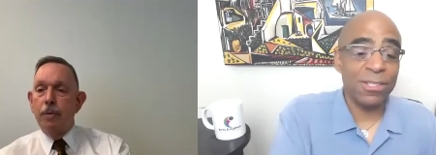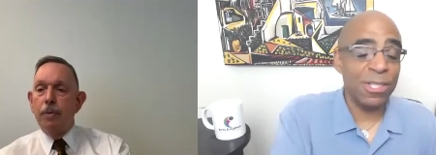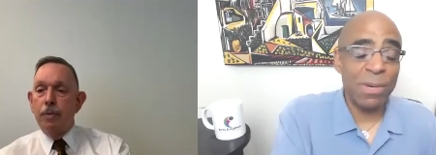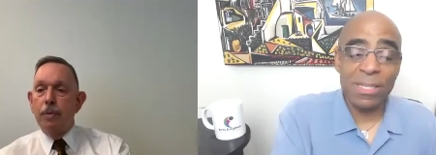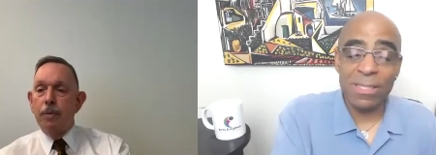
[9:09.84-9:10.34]

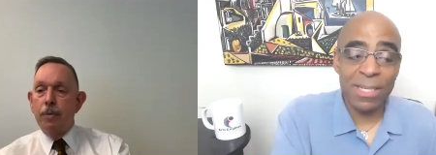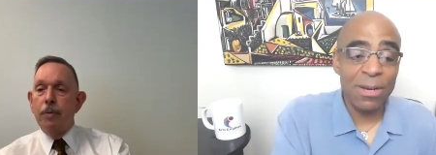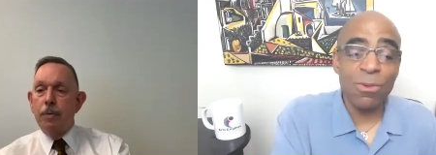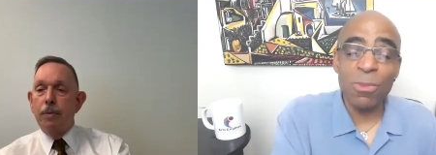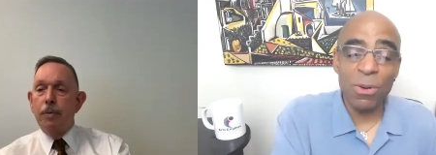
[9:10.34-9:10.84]
Speaker 1: might stay
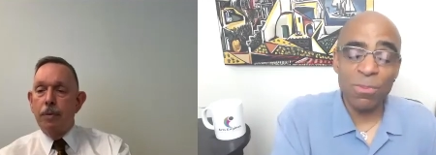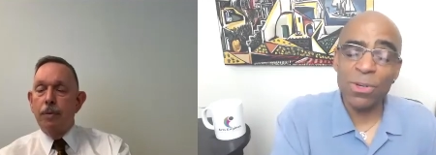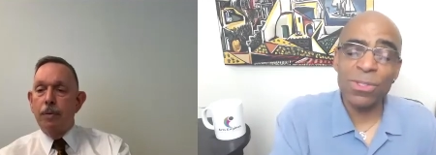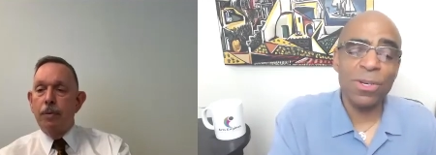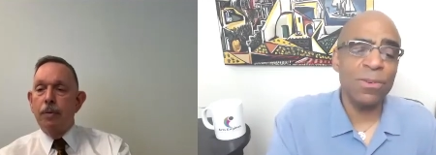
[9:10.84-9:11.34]
remote post
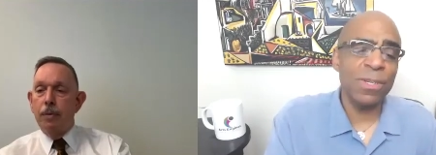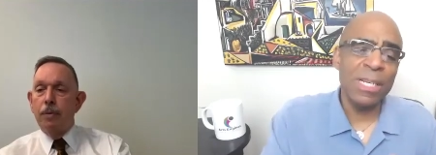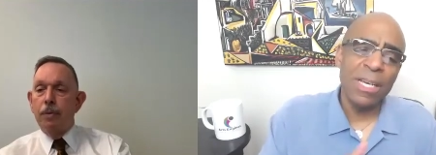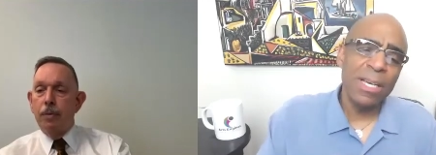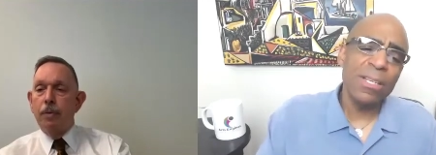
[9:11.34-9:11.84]
COVID.
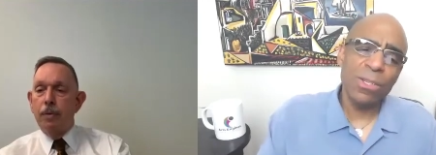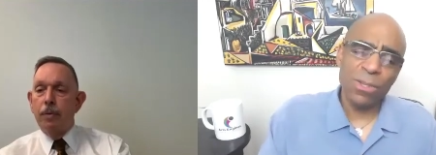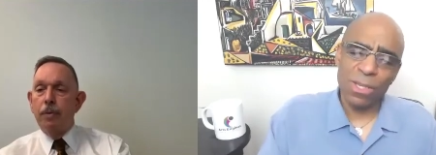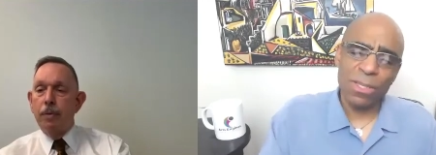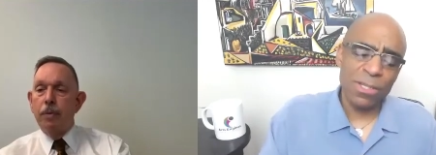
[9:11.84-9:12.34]
Do you think
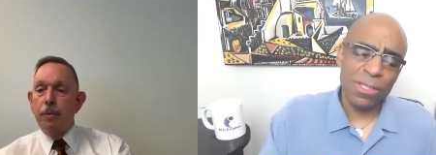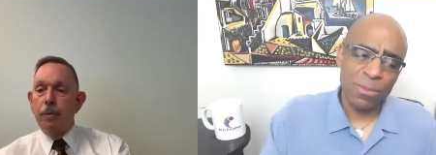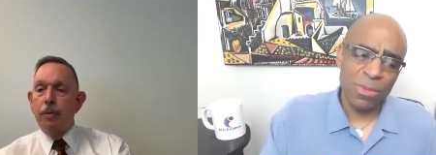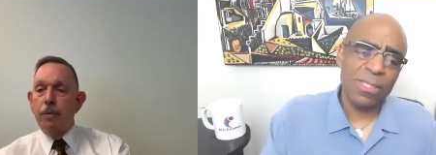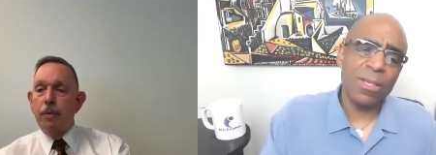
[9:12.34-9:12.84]
there are some
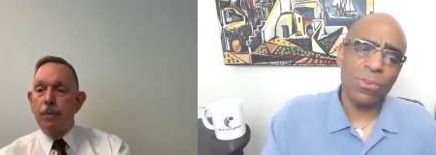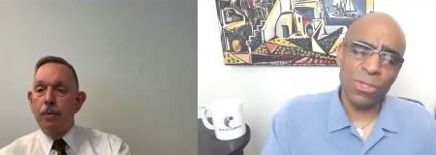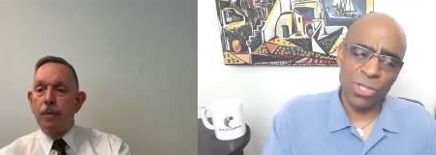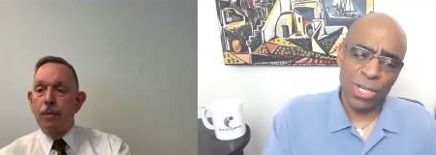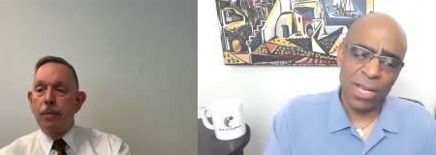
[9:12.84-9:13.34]
things that will
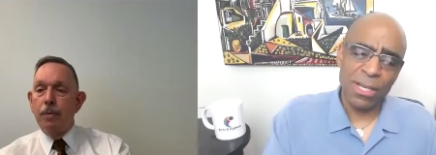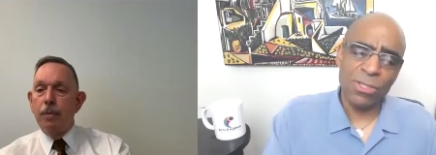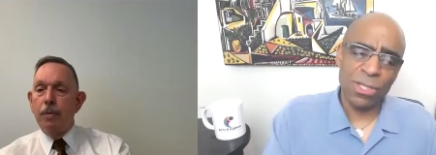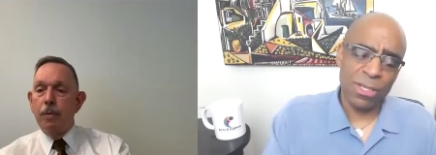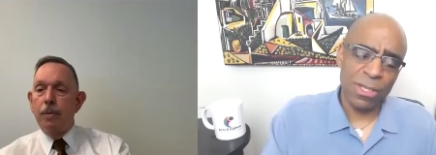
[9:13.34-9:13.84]
change in
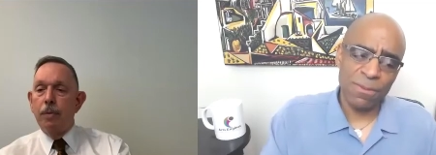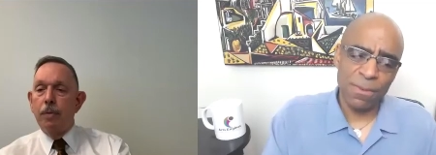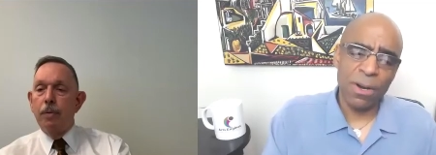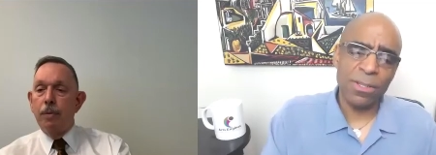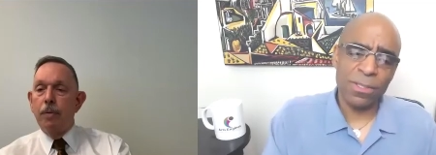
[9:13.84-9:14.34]
the
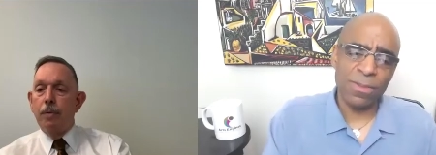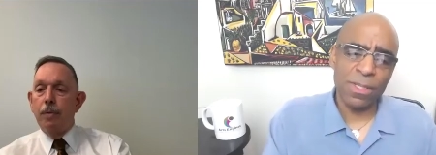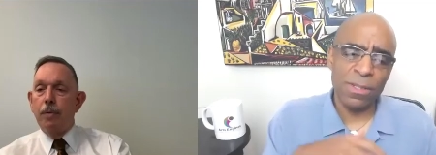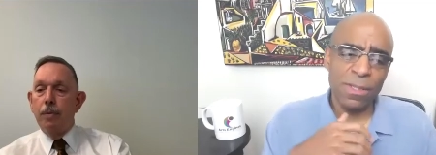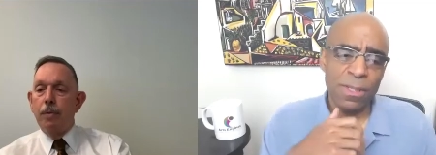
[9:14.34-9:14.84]
arts field?
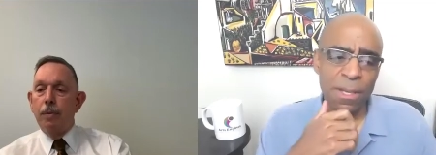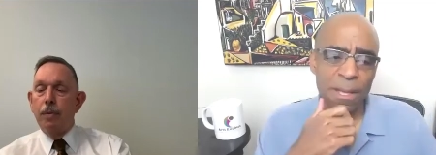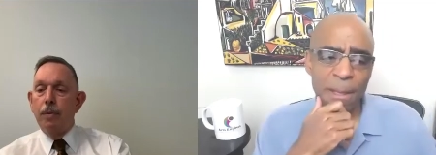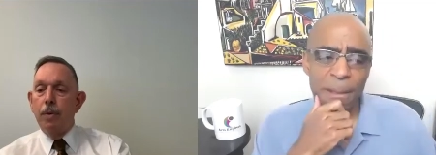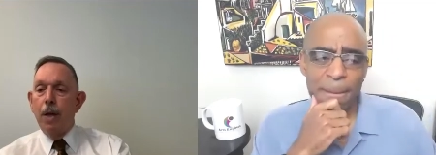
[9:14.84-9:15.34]

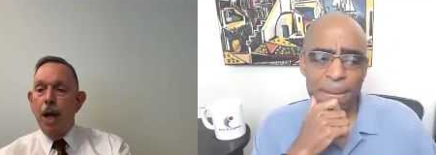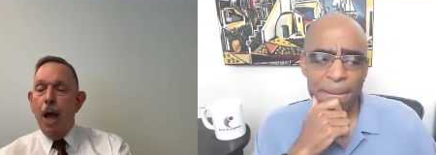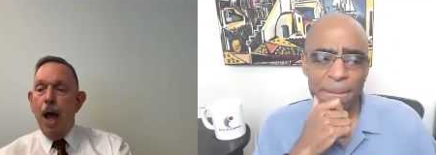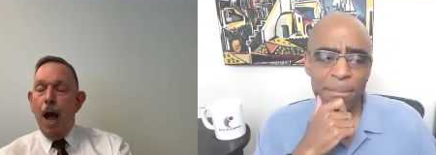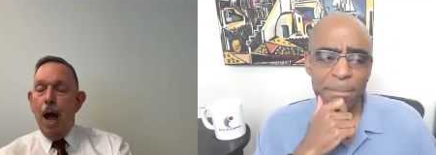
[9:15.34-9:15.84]

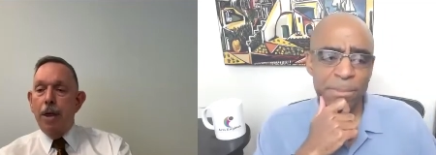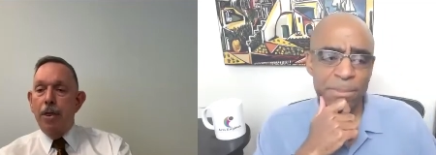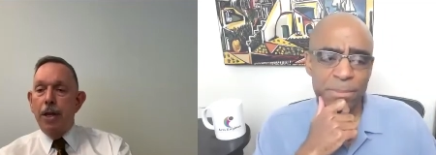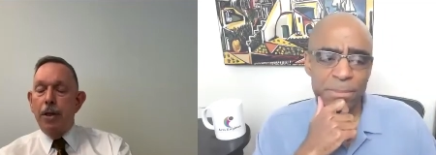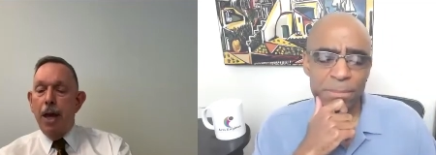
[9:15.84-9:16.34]
Speaker 2: I think
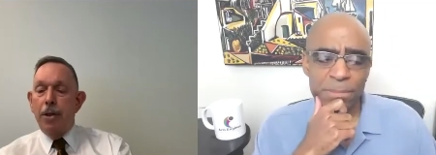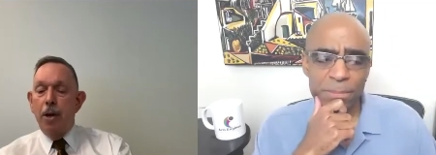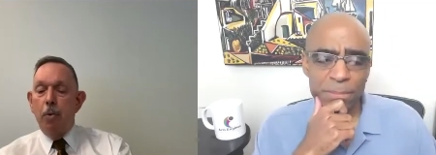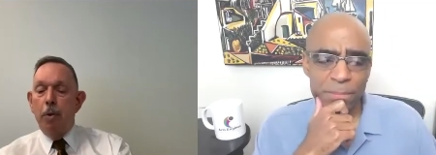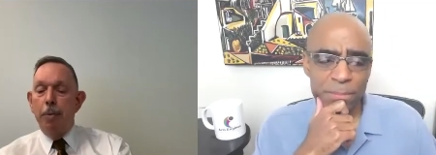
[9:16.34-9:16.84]
that there
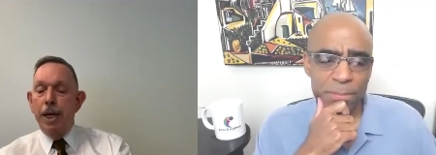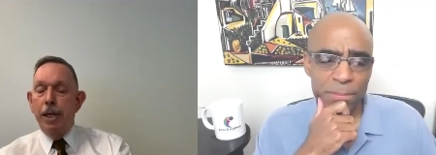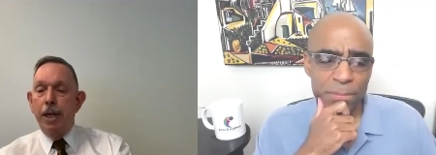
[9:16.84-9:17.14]
will be